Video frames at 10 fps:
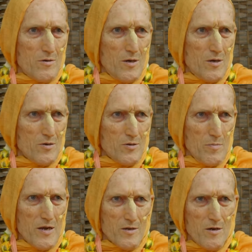and
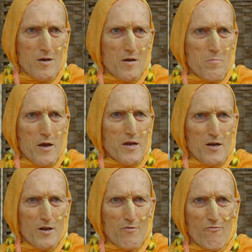make a make
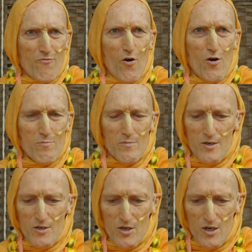an informed
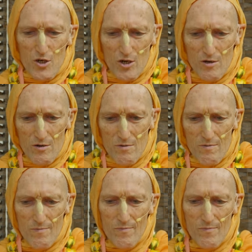decision.